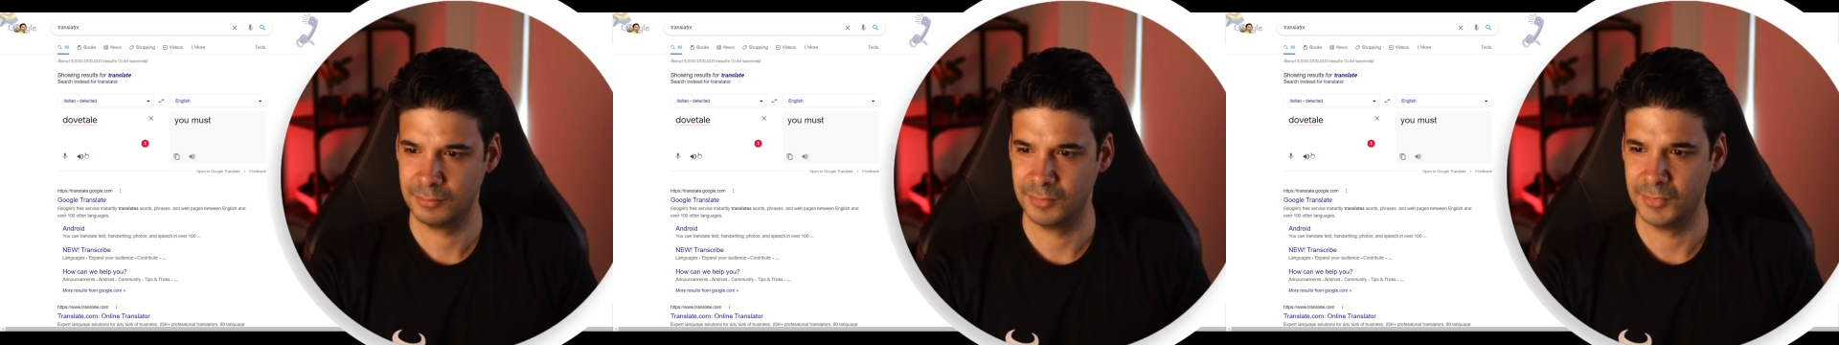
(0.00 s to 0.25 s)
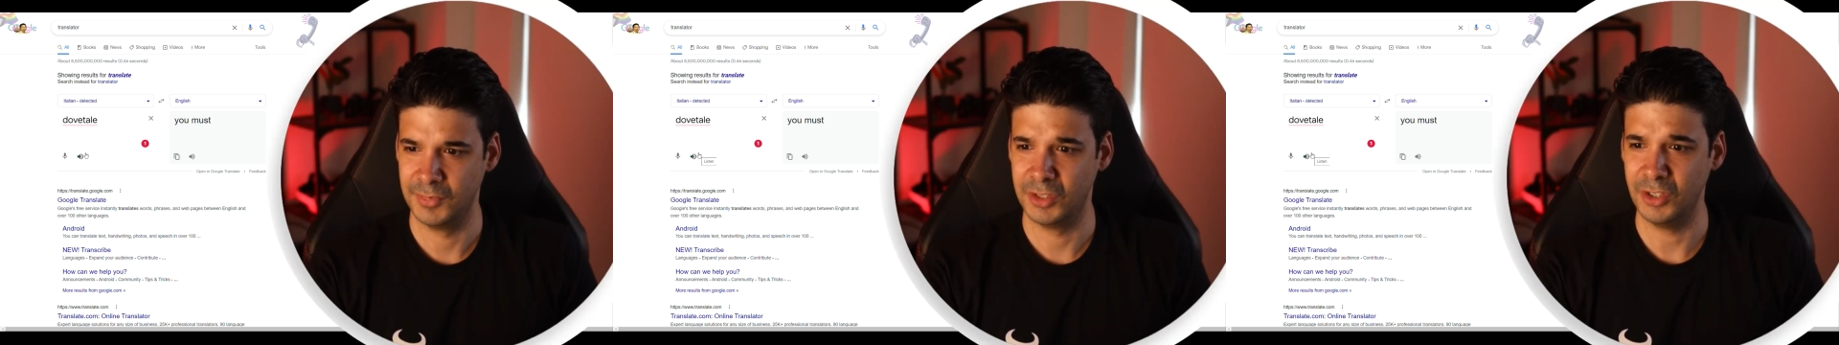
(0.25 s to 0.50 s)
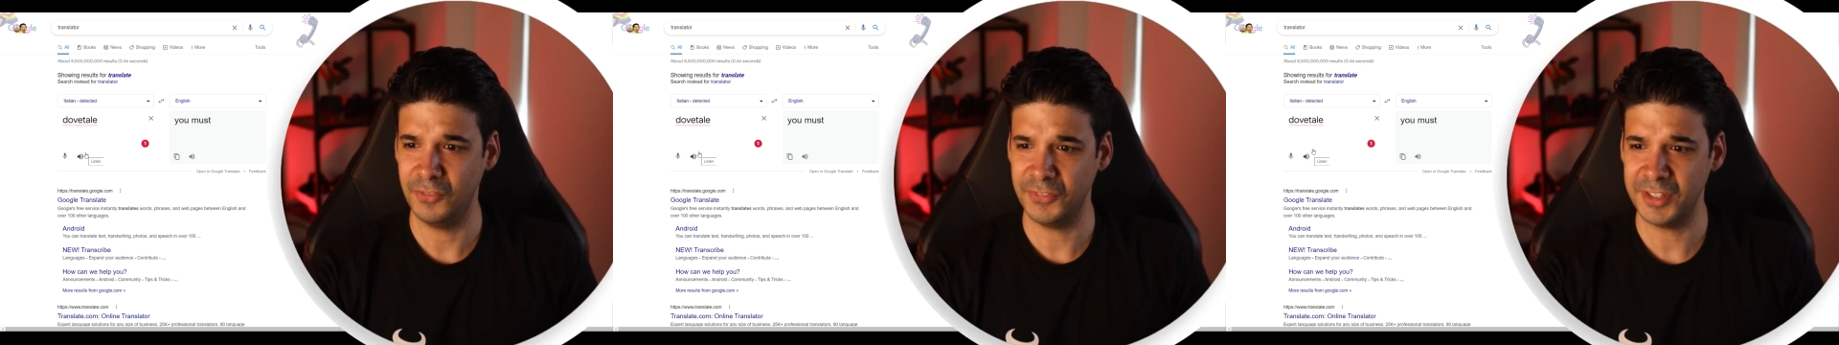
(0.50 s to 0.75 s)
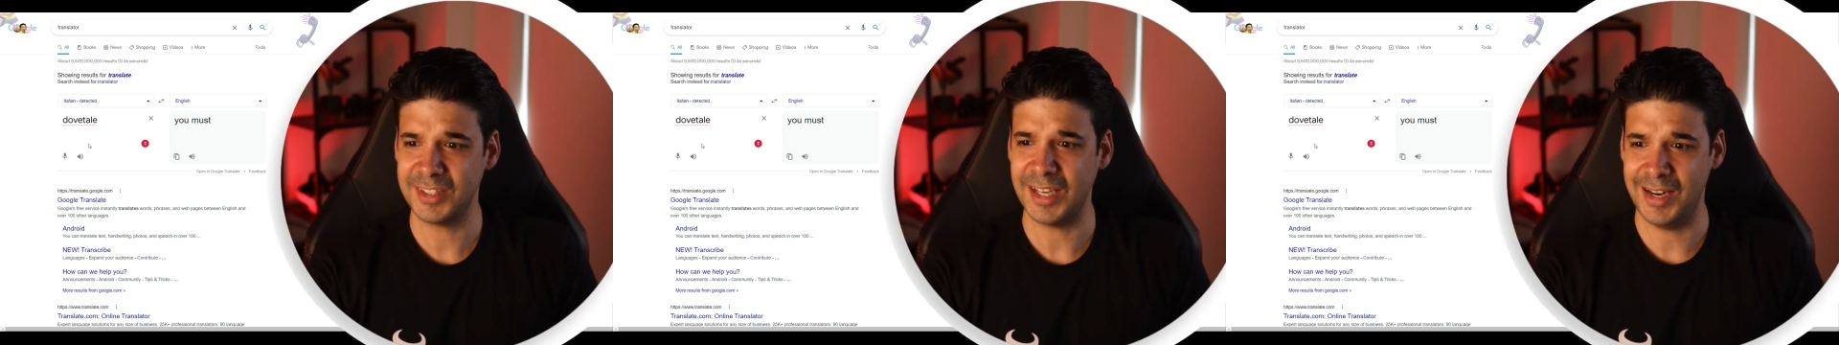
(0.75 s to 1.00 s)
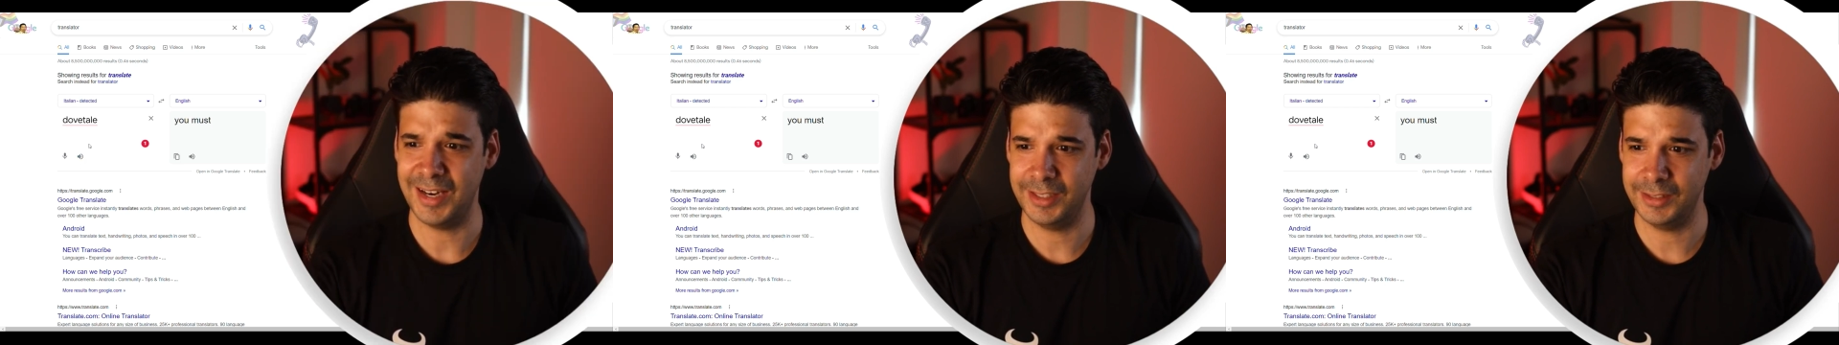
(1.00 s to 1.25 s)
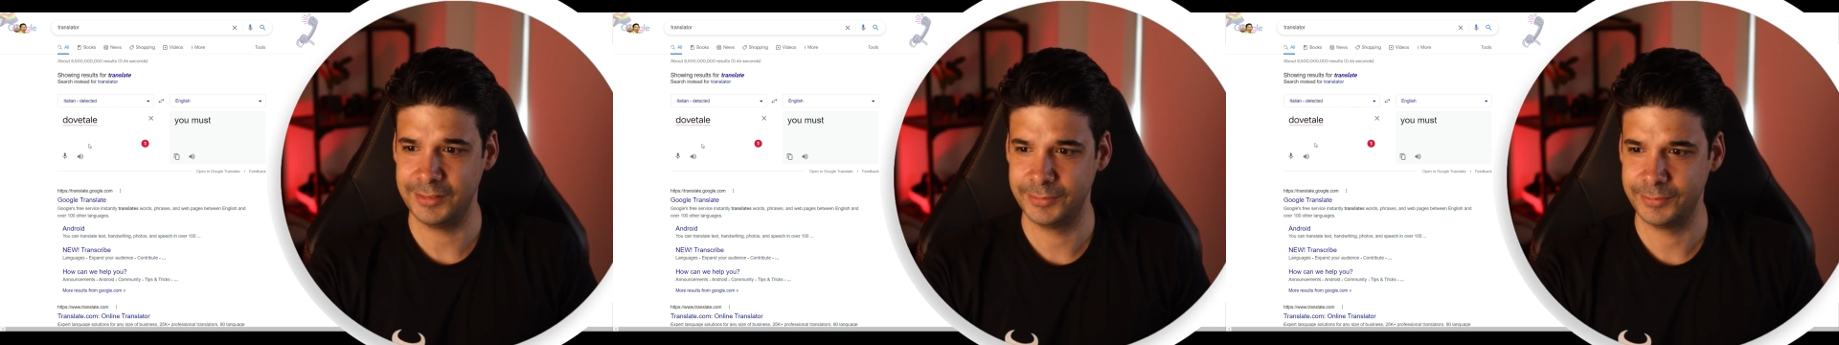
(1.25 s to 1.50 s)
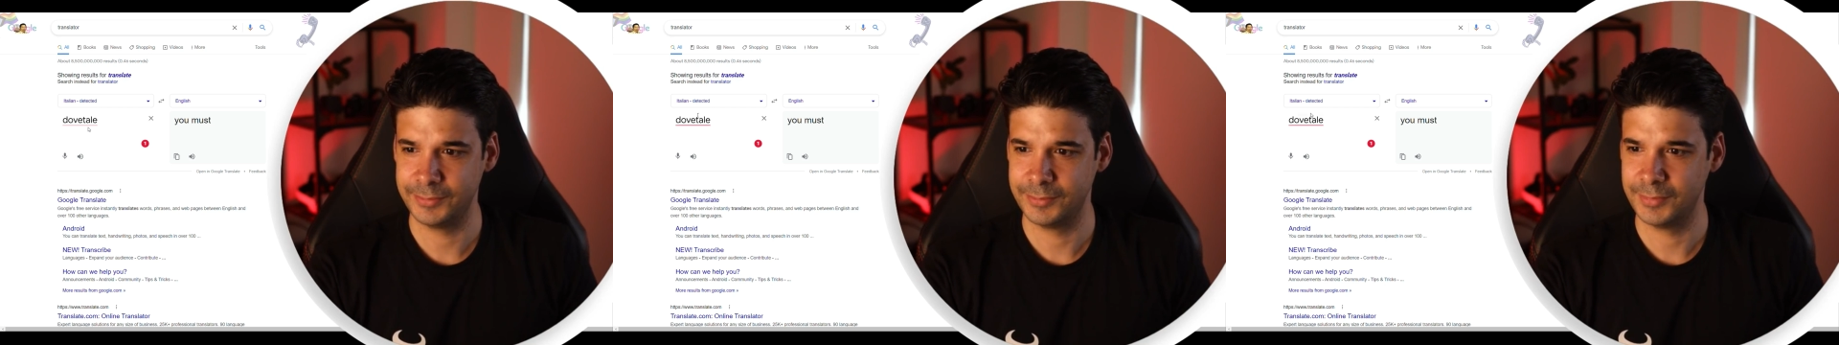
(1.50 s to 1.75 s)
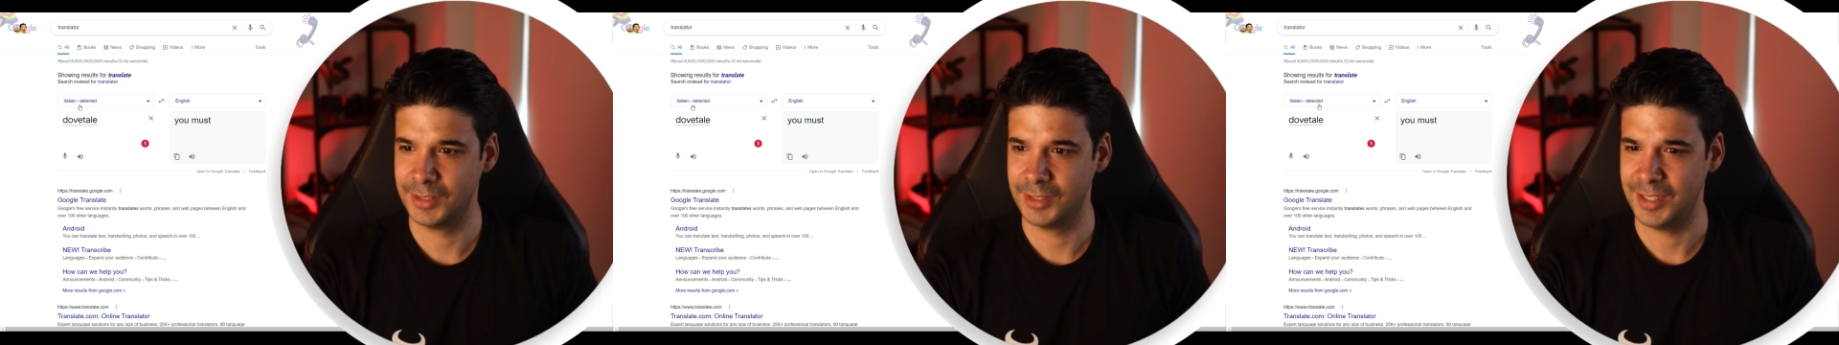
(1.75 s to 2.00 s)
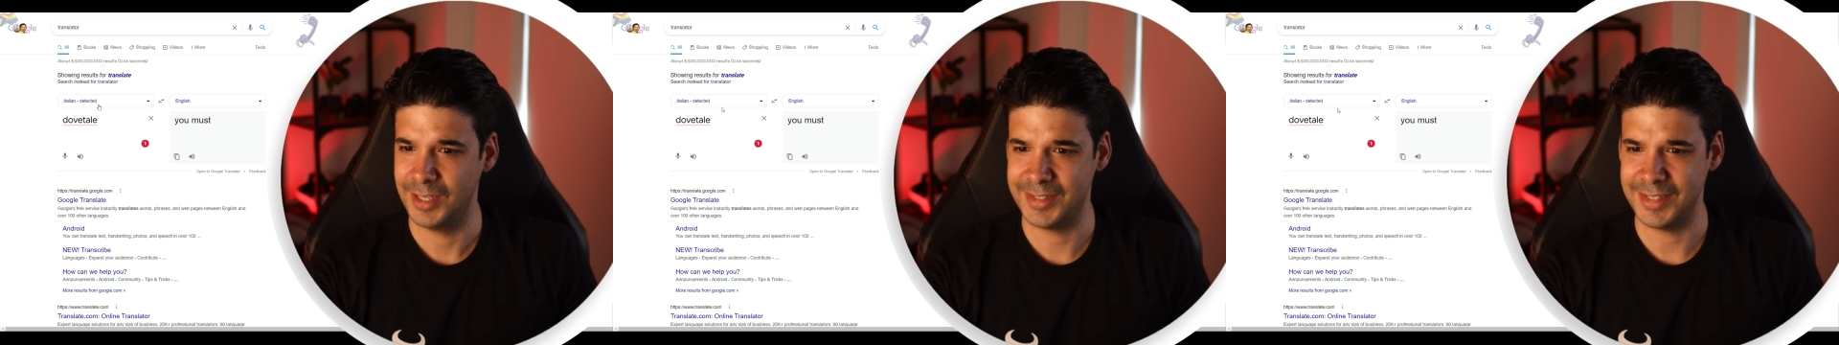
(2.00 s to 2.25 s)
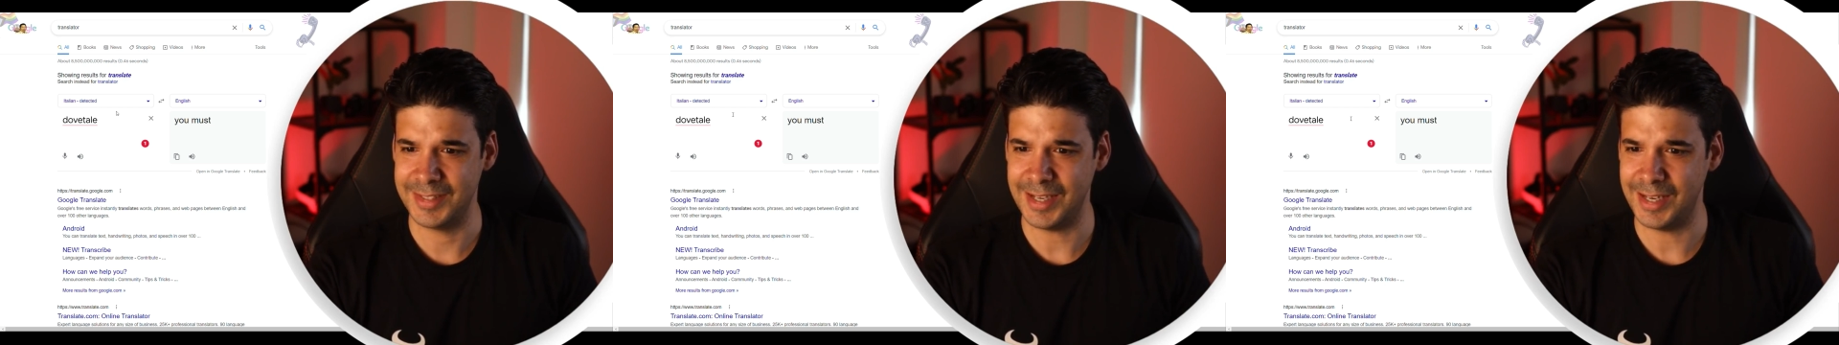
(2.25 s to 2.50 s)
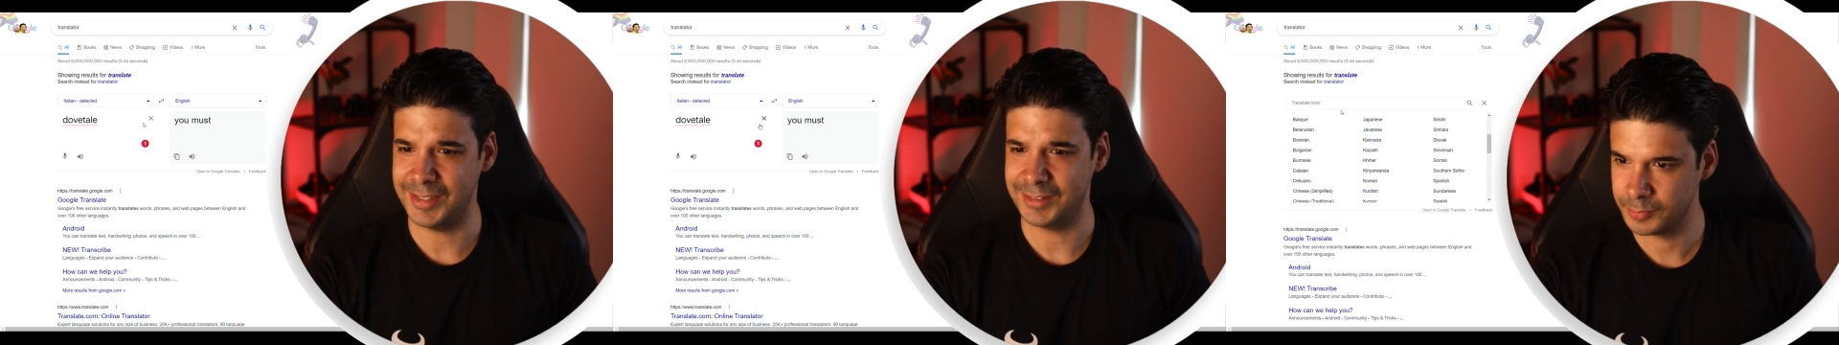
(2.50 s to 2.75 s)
Dovetale. It's Italian.